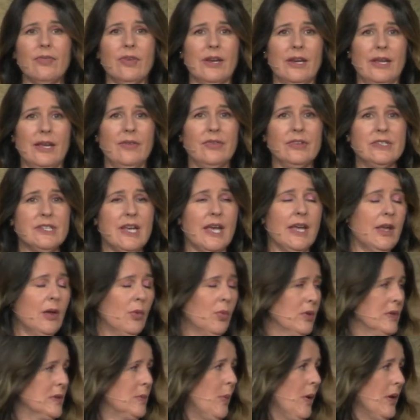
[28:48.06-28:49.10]
and even
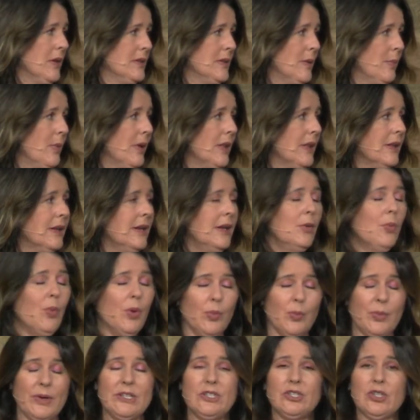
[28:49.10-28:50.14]
taking responsibility
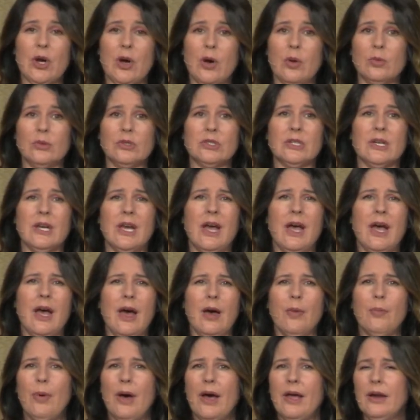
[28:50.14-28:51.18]
when we don't.
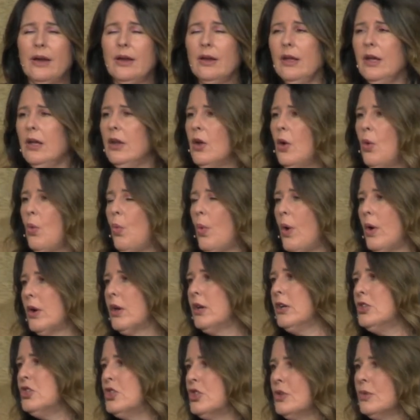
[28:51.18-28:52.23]
But, you know, what
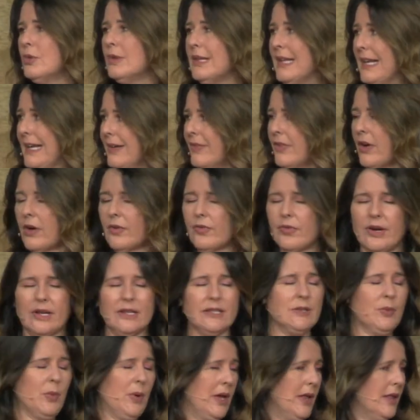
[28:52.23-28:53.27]
could you leave our
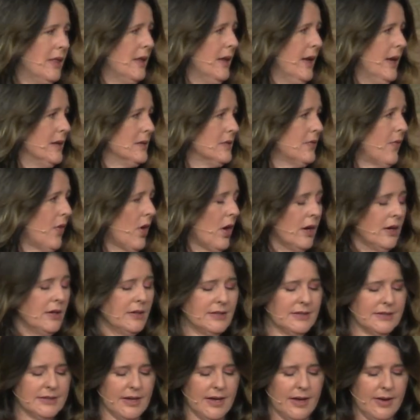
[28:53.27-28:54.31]
friends with as far
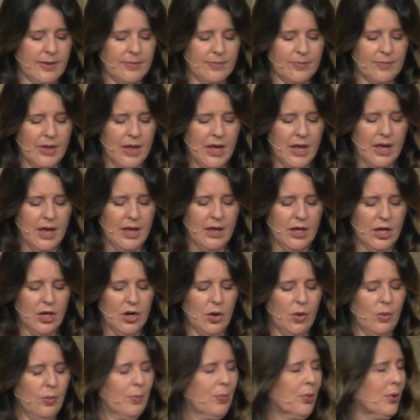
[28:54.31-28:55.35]
as some, you
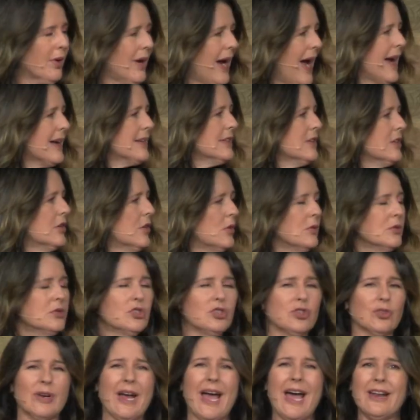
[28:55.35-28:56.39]
know, practical
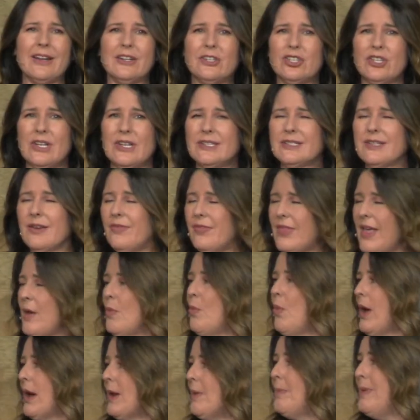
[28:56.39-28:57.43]
strategies if they
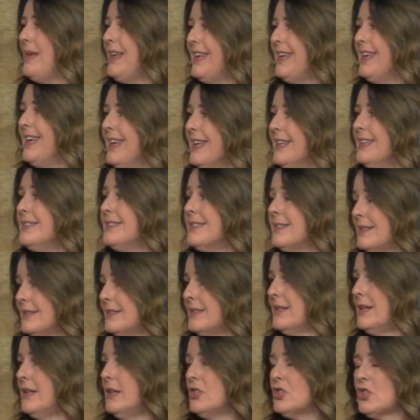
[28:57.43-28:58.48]
want to begin to
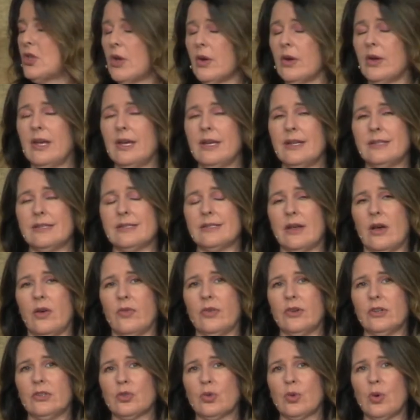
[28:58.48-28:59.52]
teach their kids
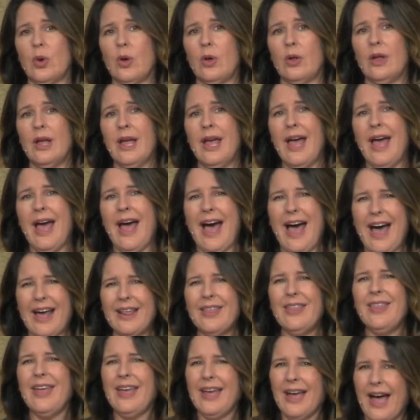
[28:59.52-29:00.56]
self control? How
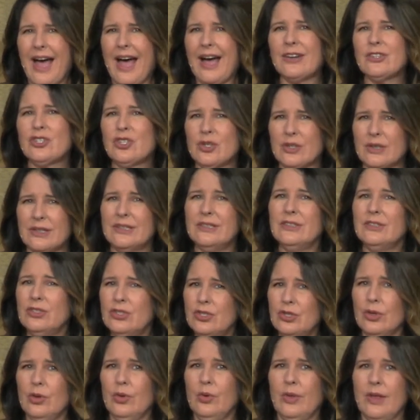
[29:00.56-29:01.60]
do they actually
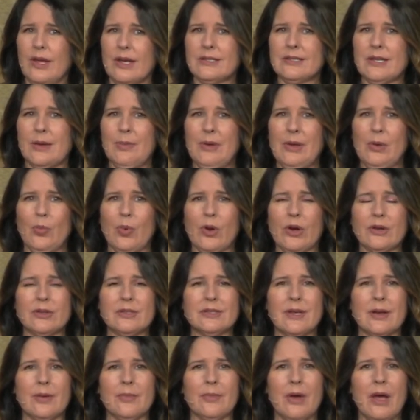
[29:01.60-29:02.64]
do this? I mean, what are
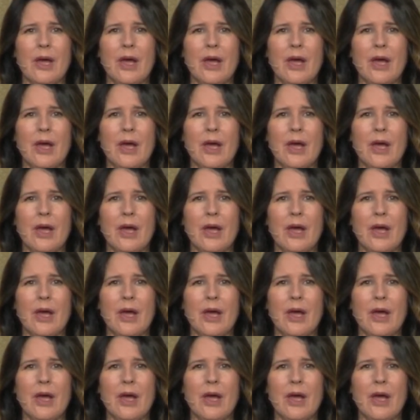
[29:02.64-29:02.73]
some